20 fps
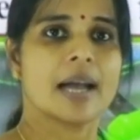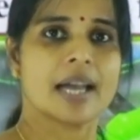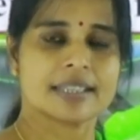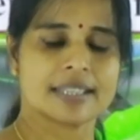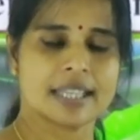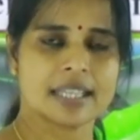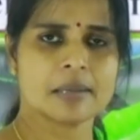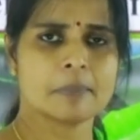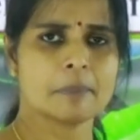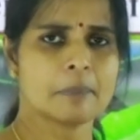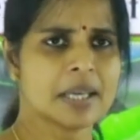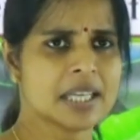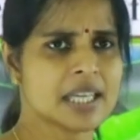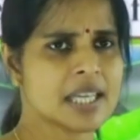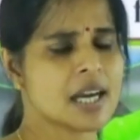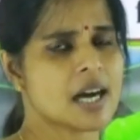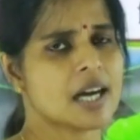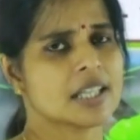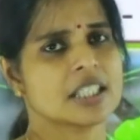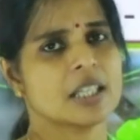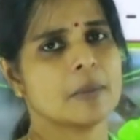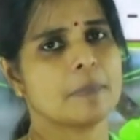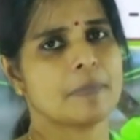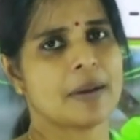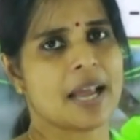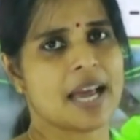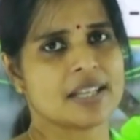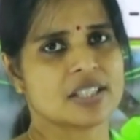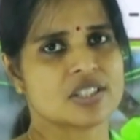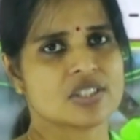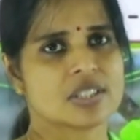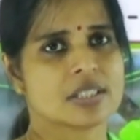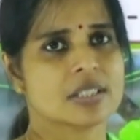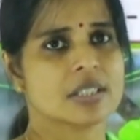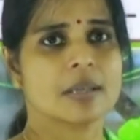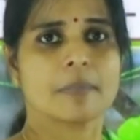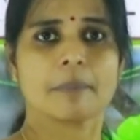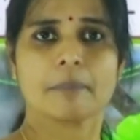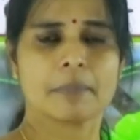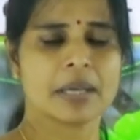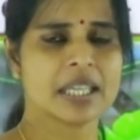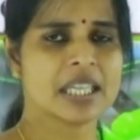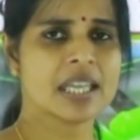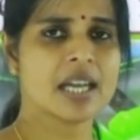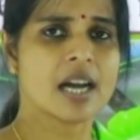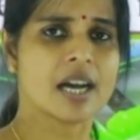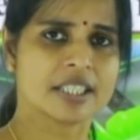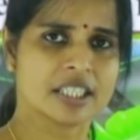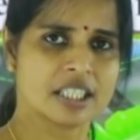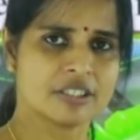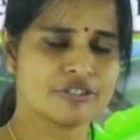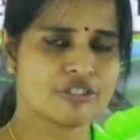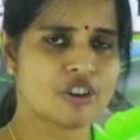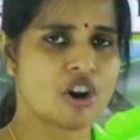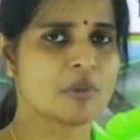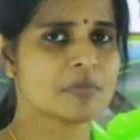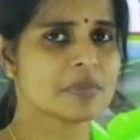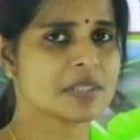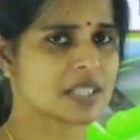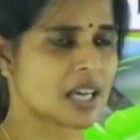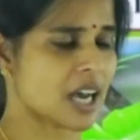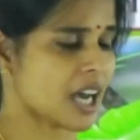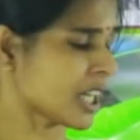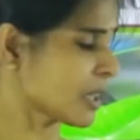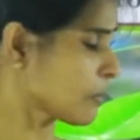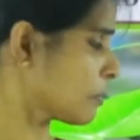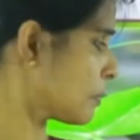then many other plants, many other forms are